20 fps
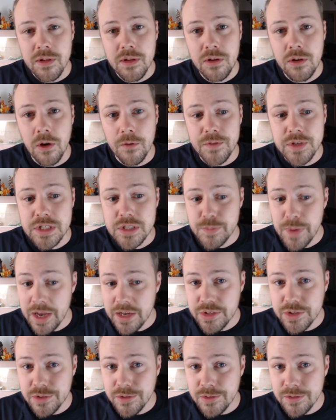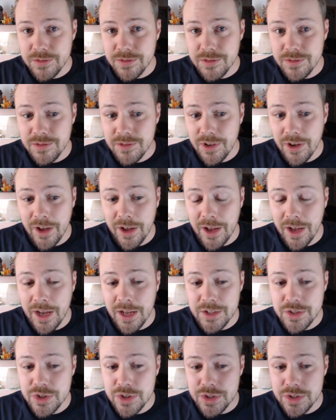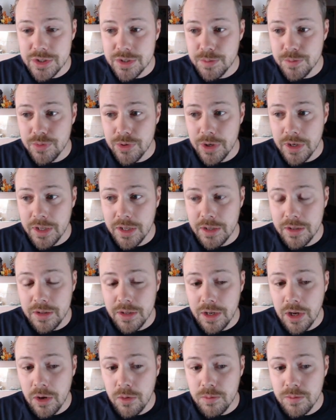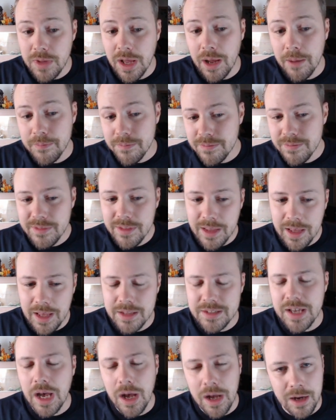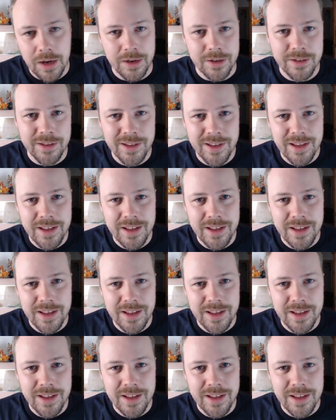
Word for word: Nothing special, uh, just pretty. You know, I'm. It's hard.